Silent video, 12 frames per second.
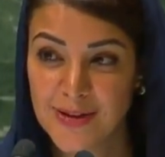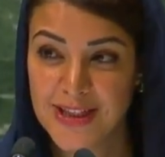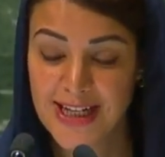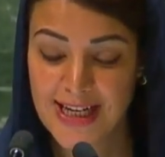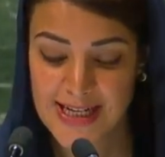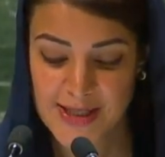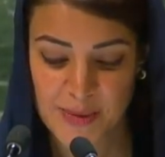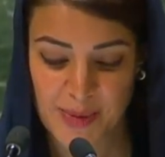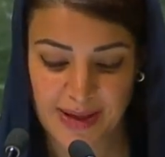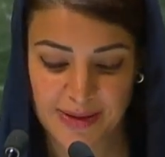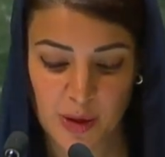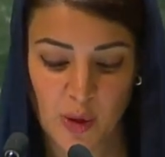Our
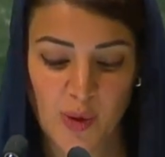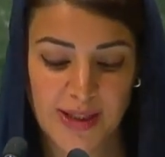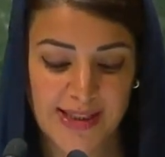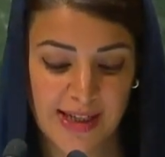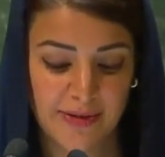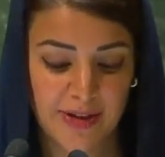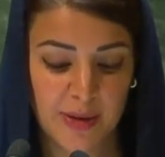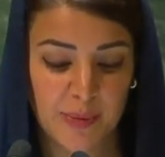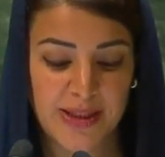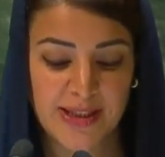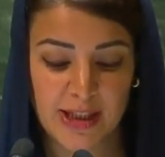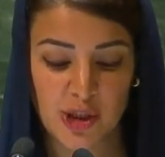ultimate goal
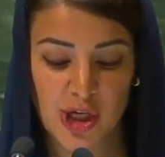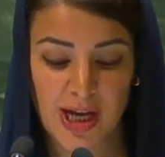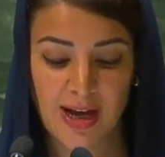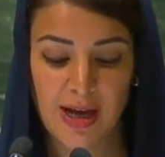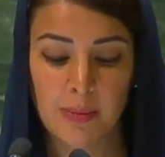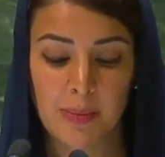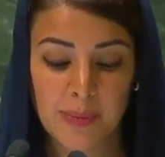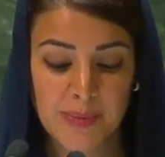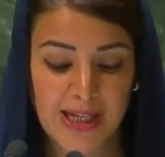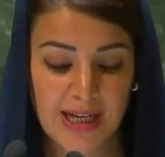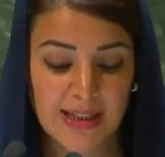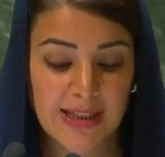is to push
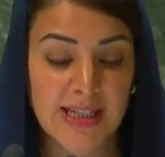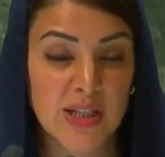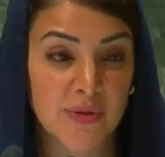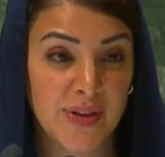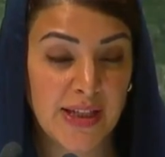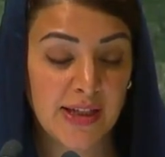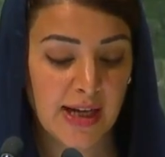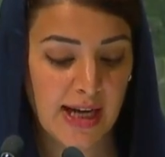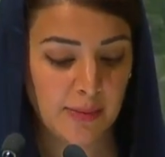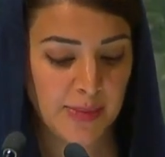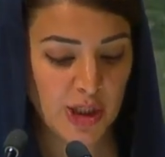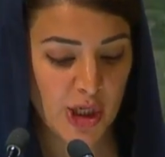for the
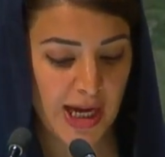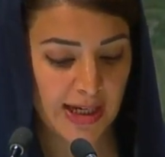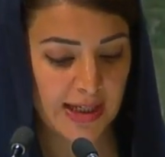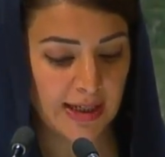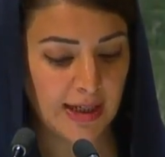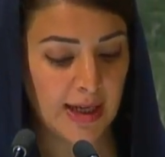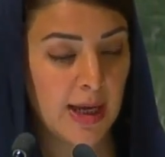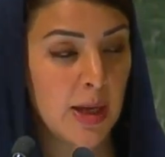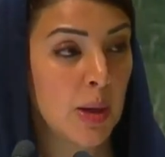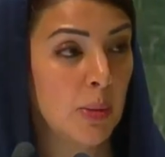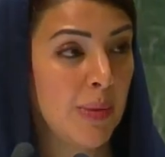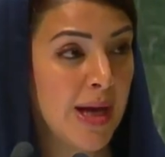zero problems
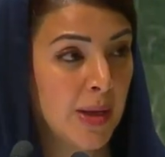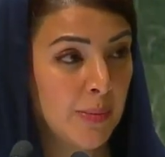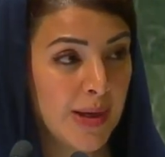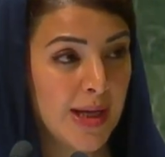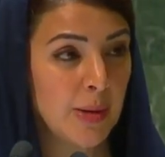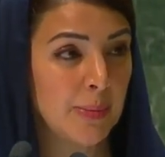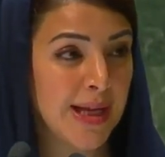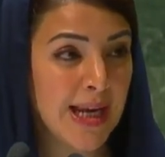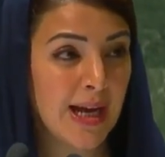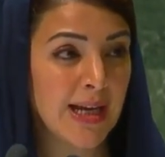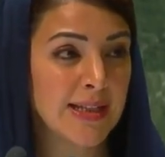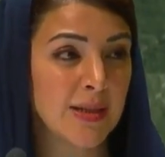with neighbors
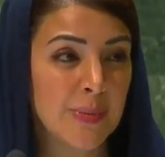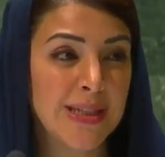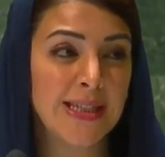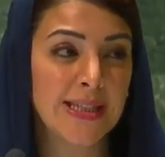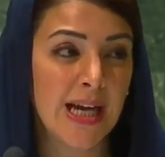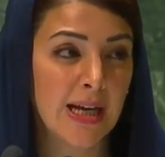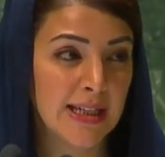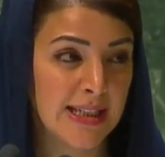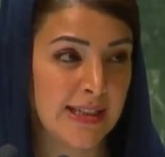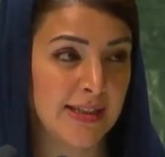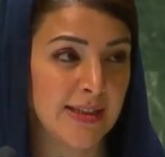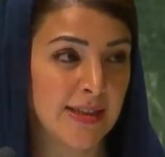as a
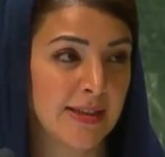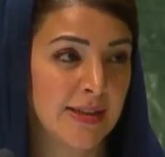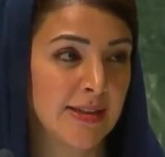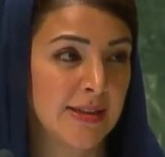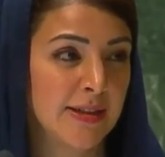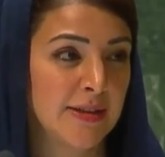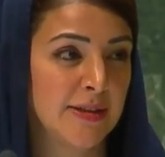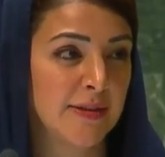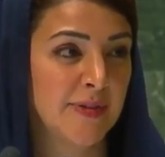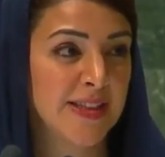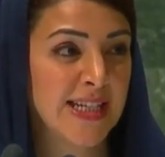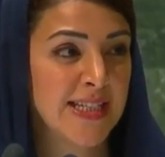principle.
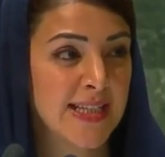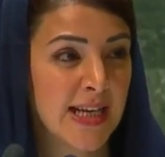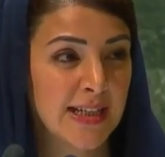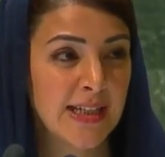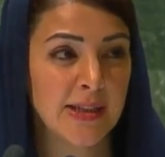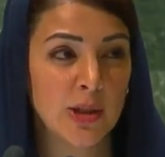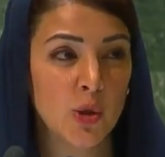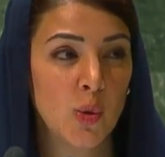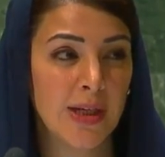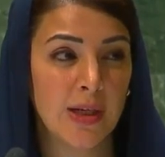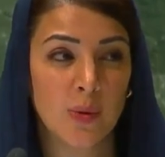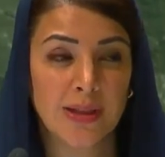Regardless of how great these
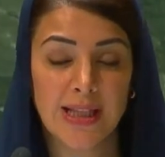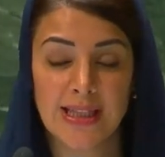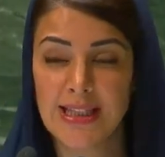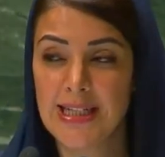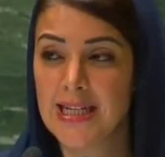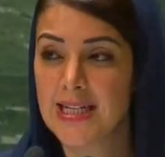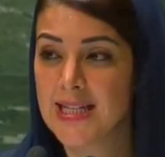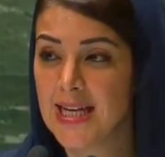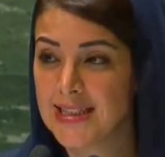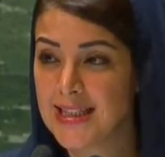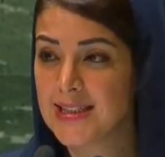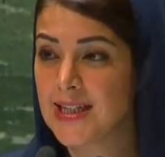challenges, it is
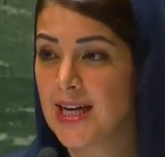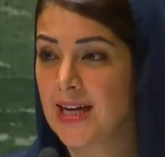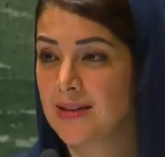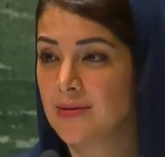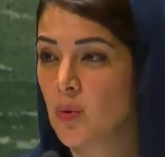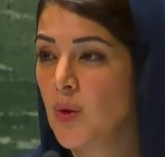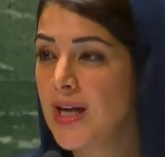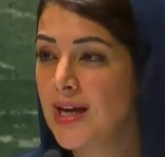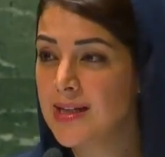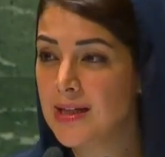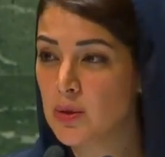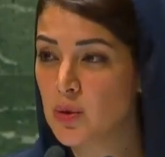critical to restore the
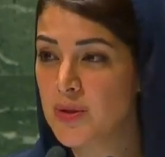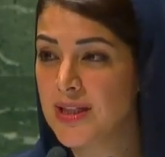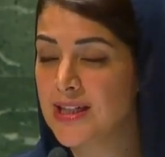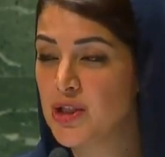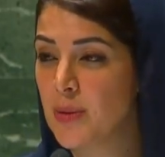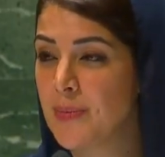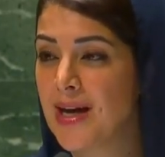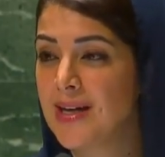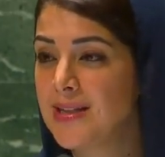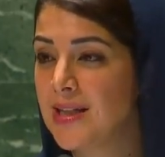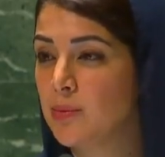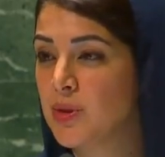legitimate
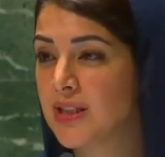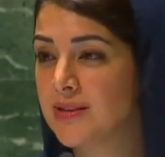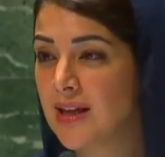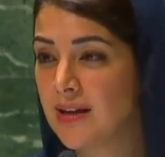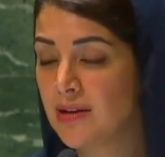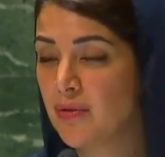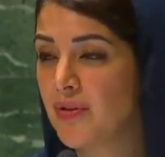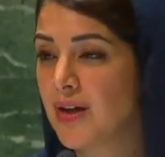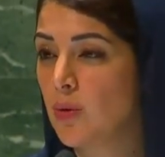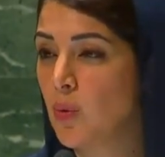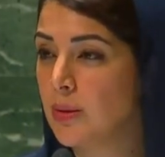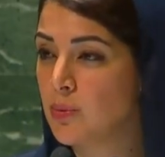sovereignty of
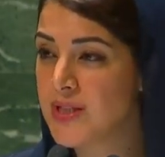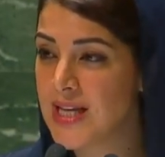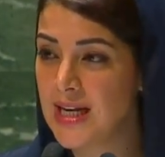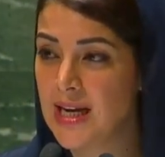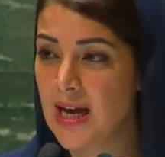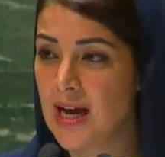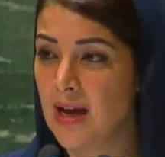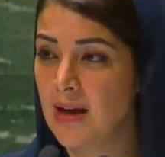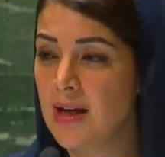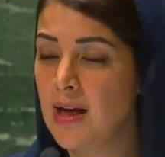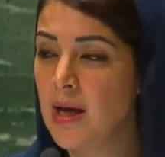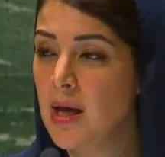states and prevent
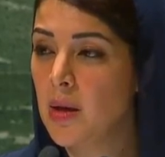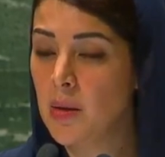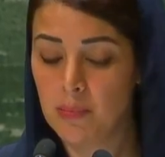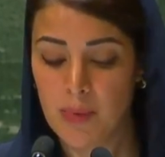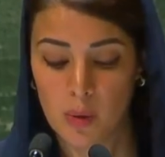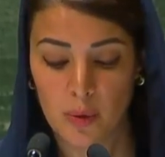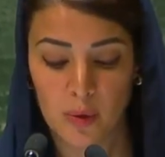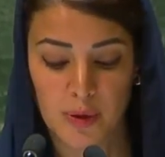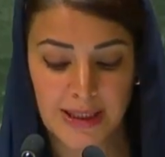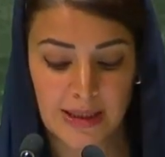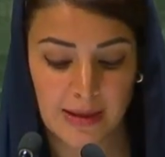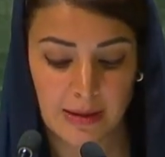extremist and armed
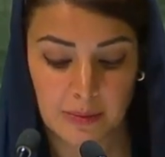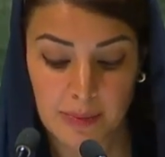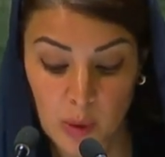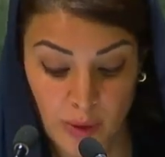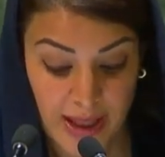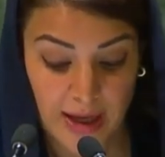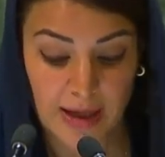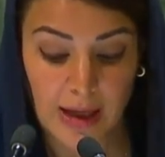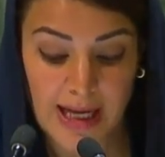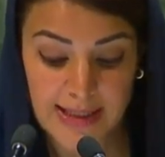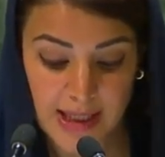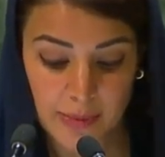groups from
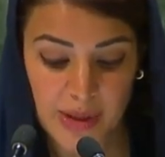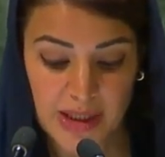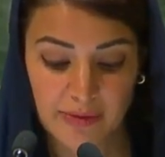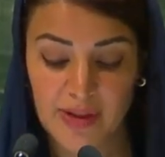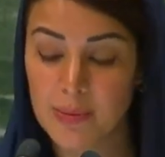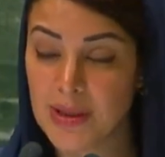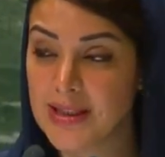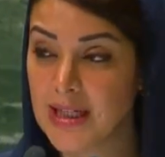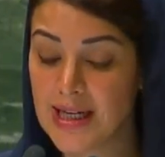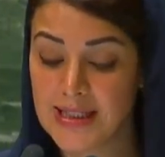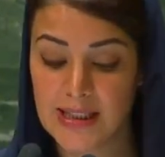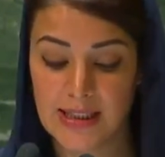maintaining
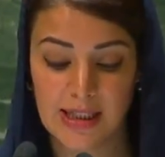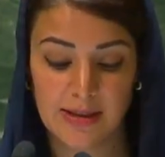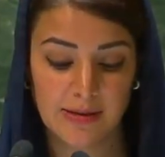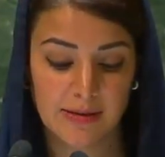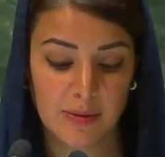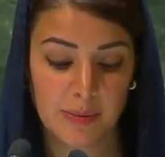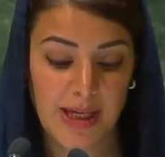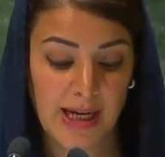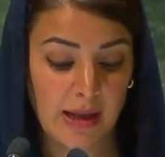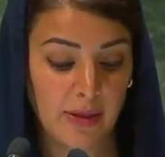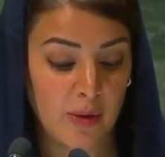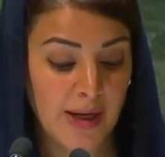a presence in
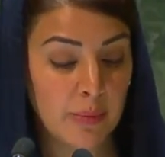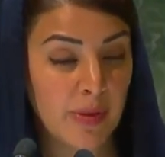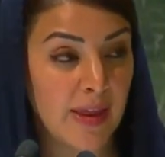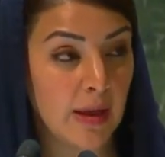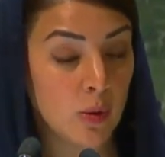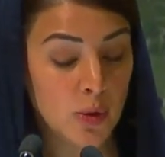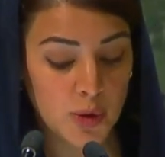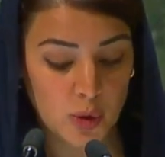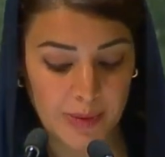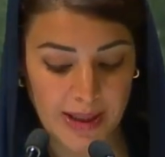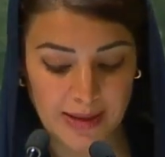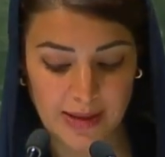our region.
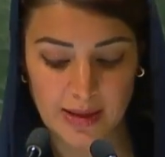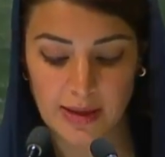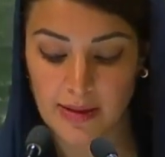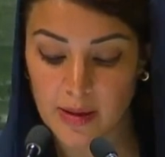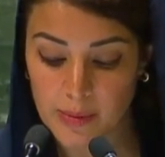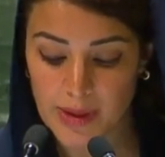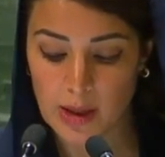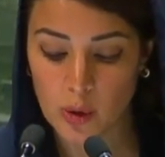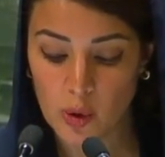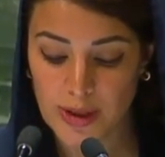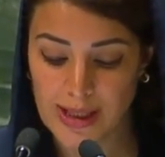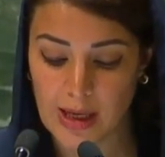We must move
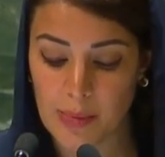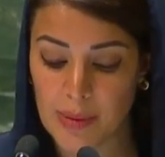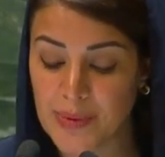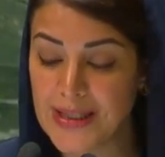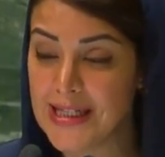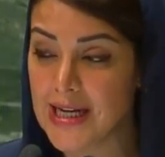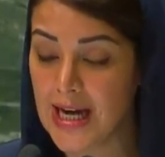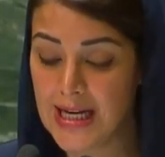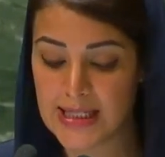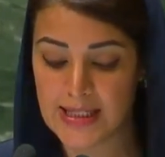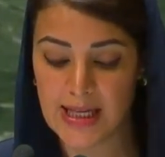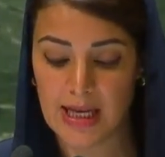forward with
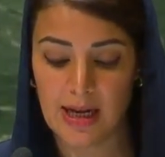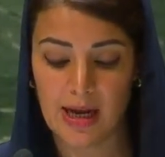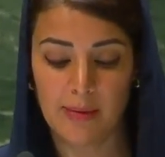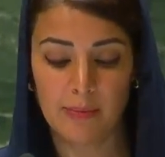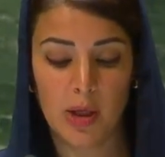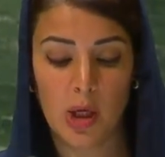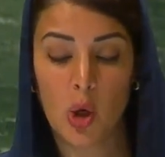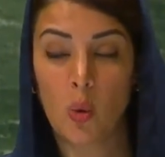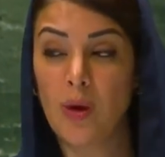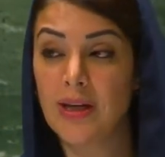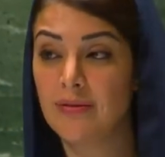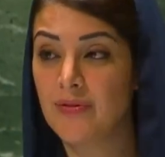a vision that
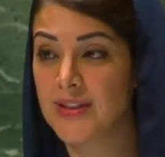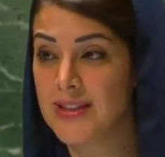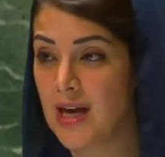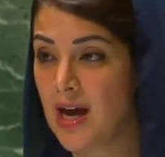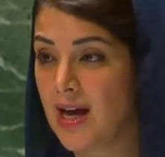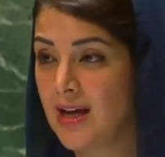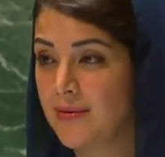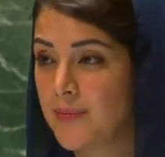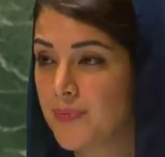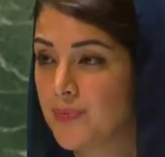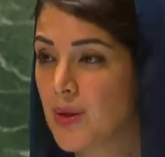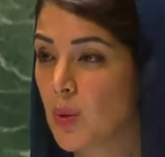promotes peace,
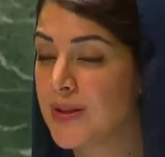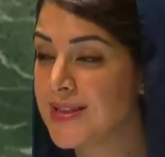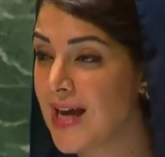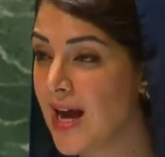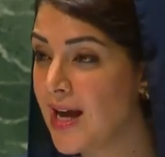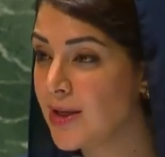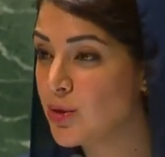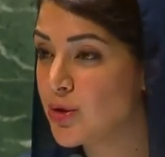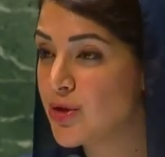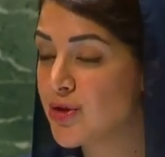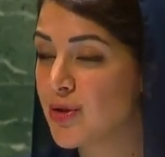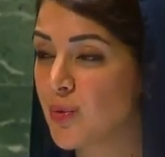openness,
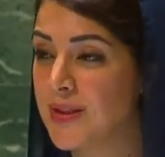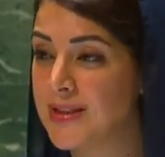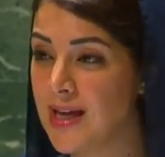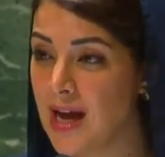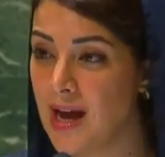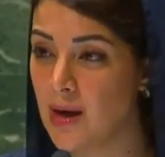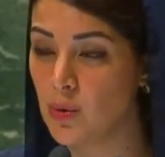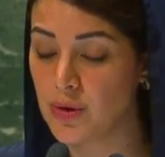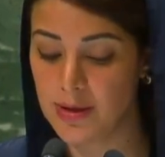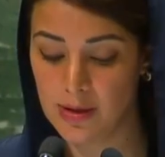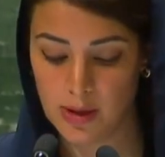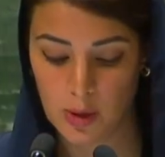coexistence,
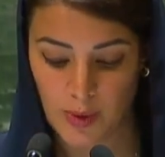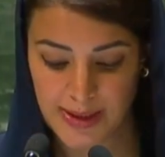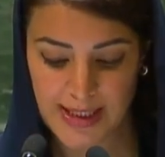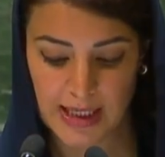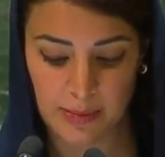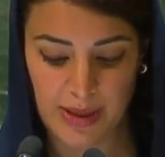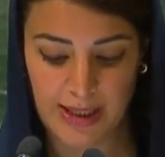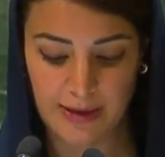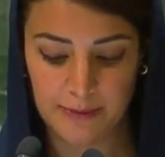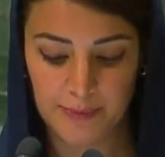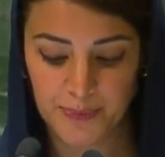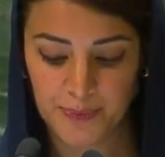
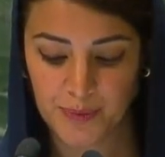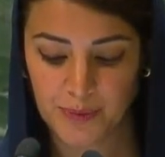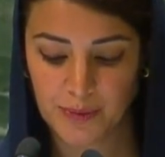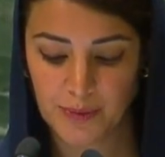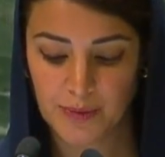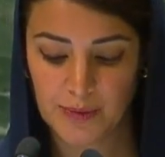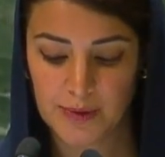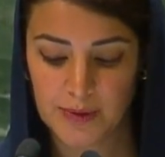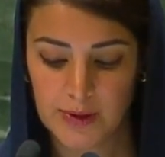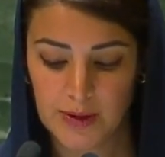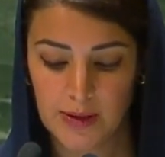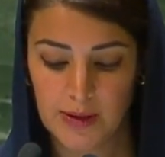cooperation, and
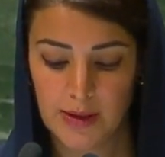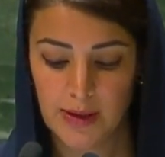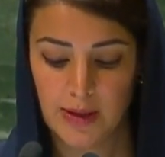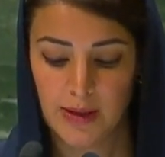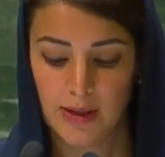development.